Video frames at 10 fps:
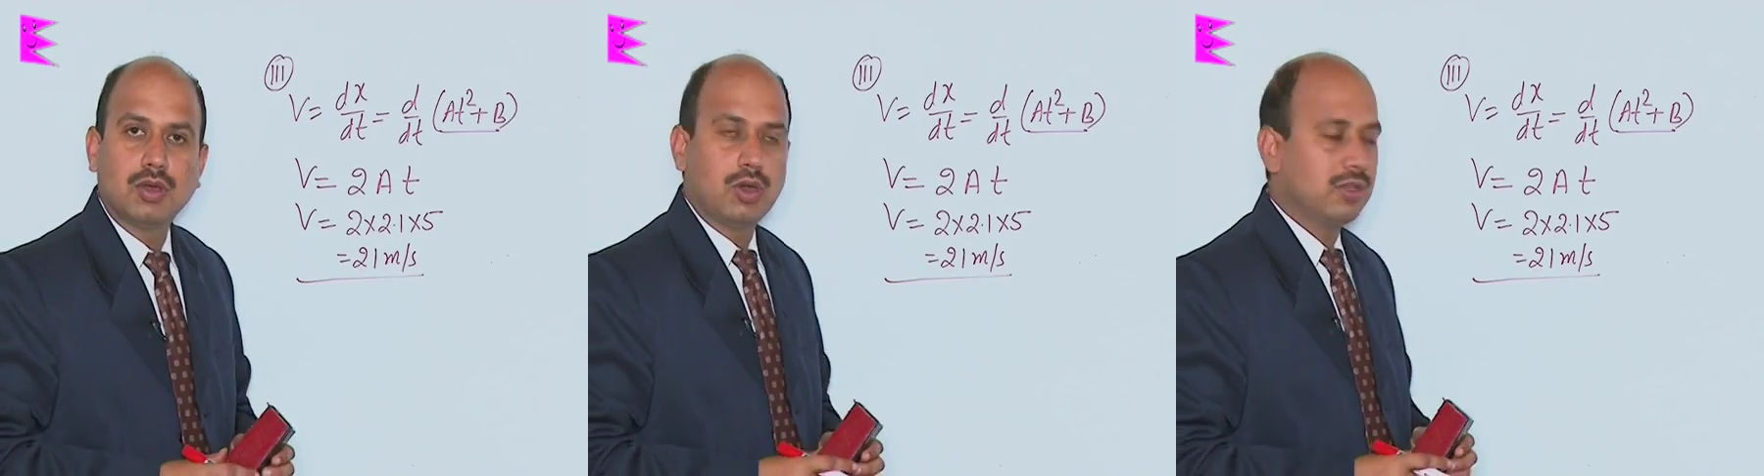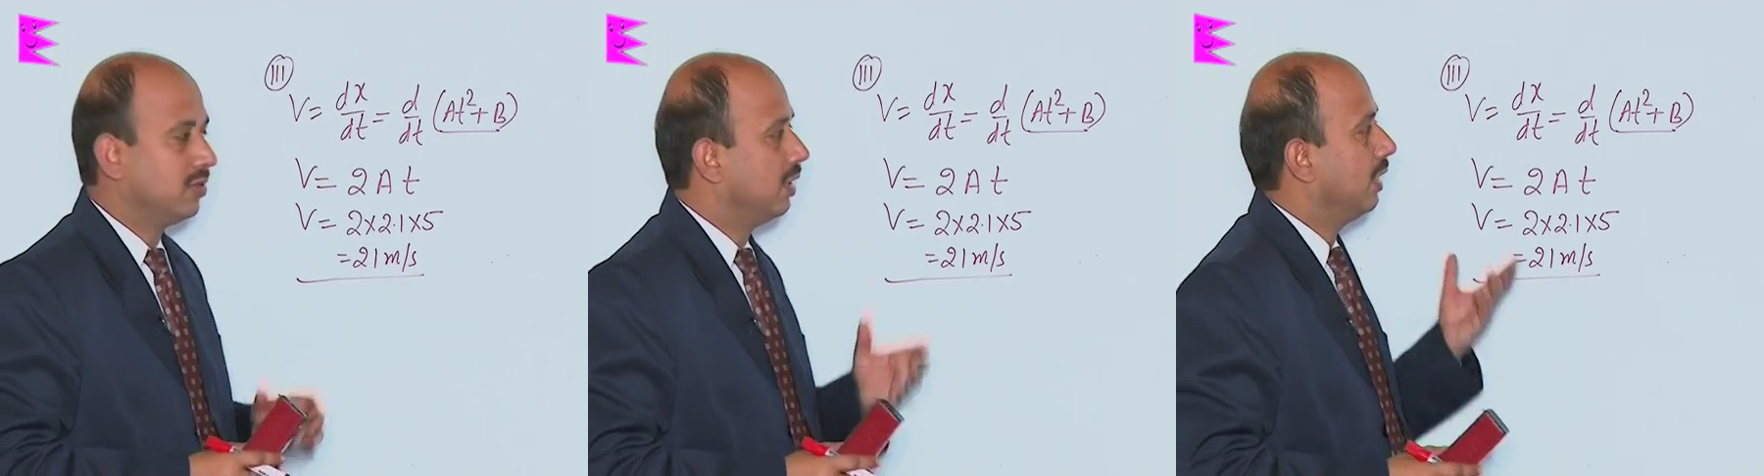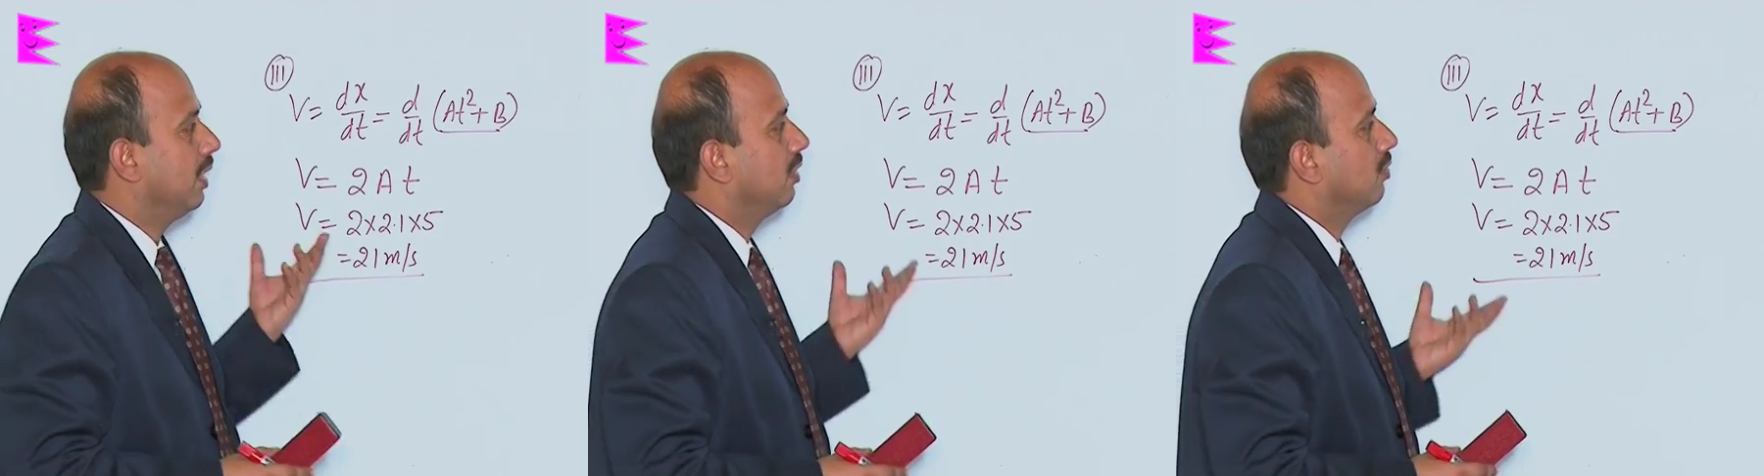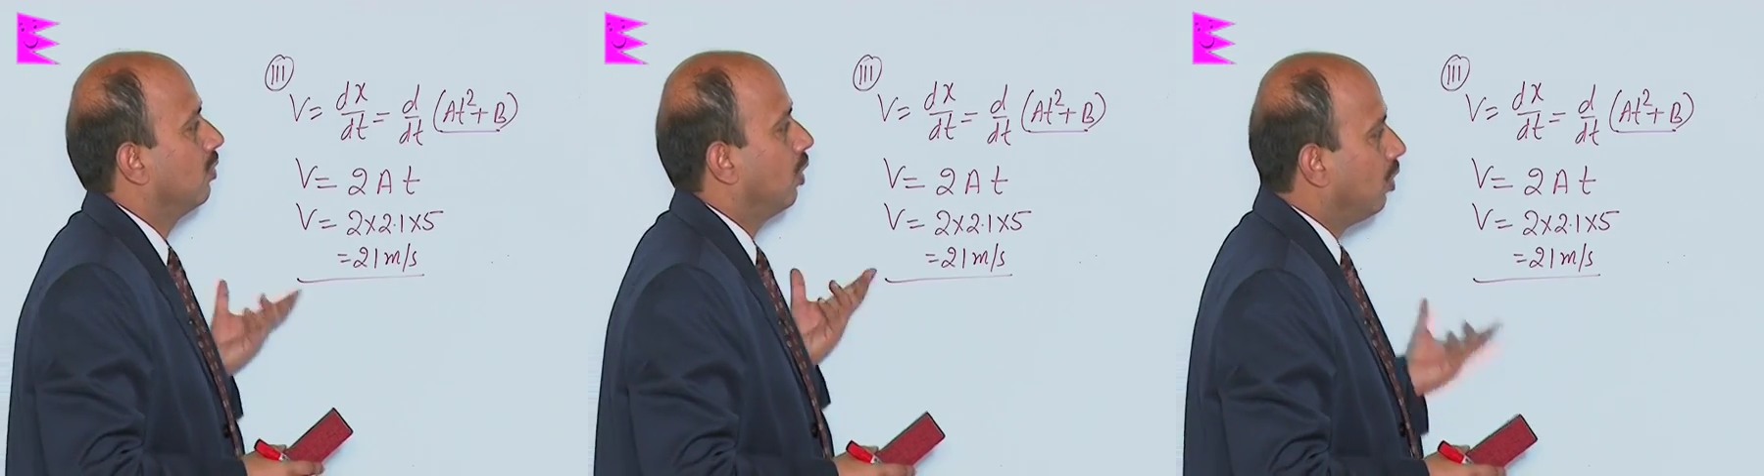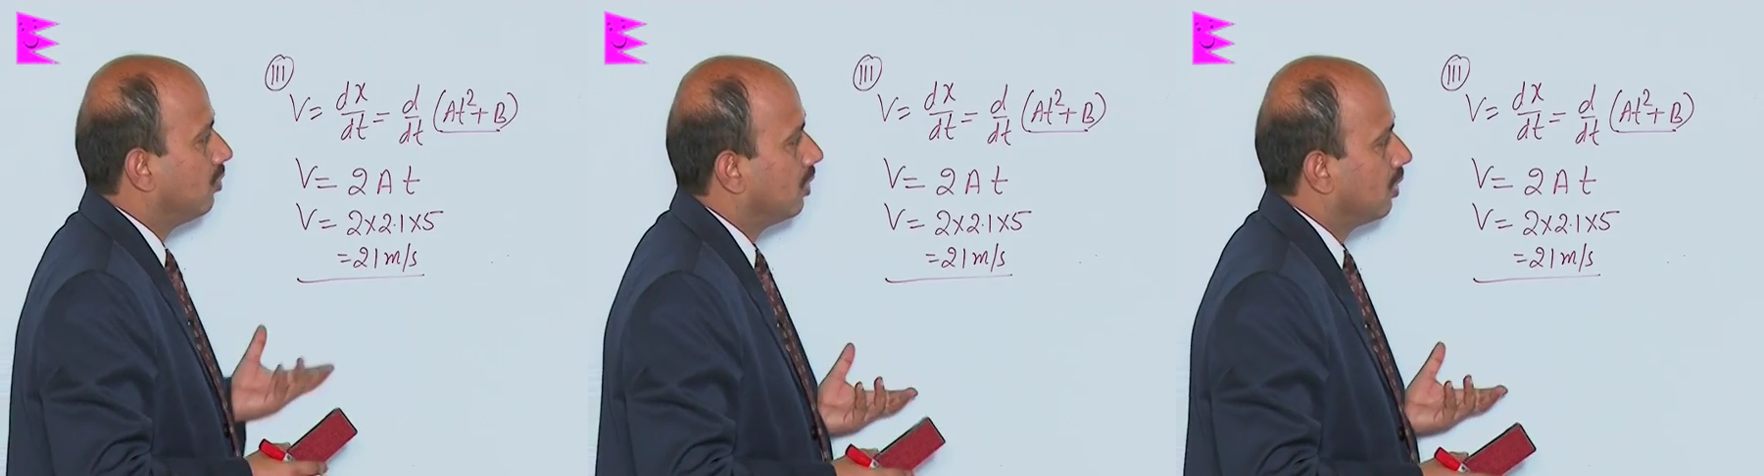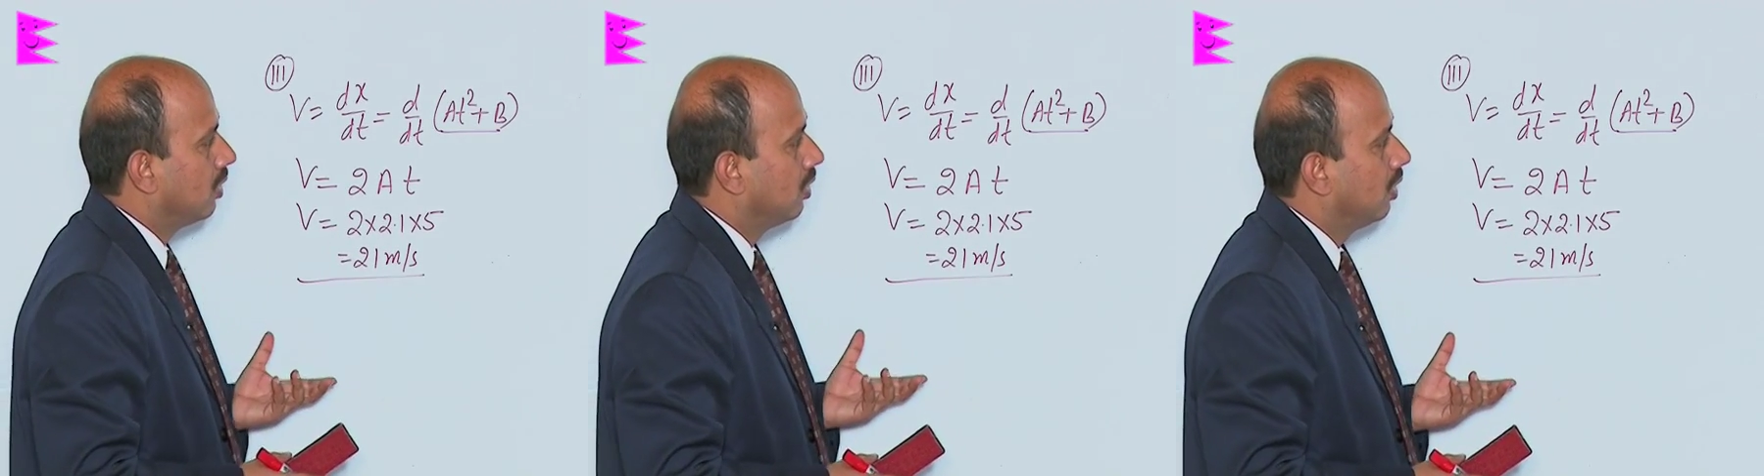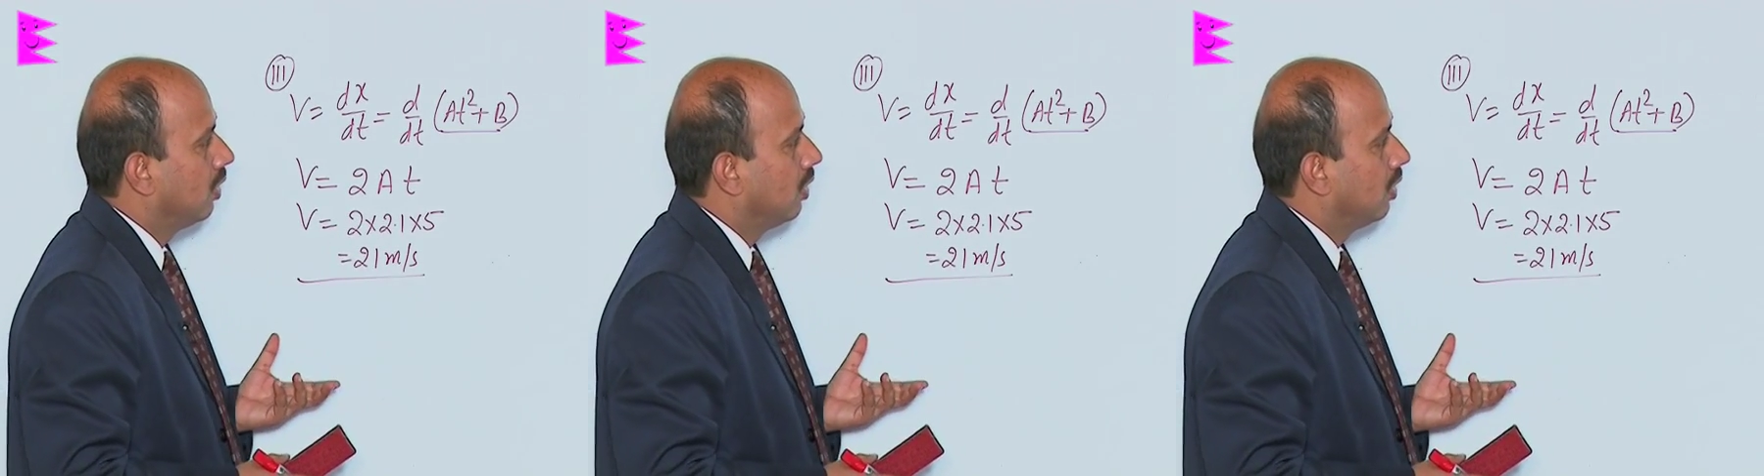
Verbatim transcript: or instantaneous velocity.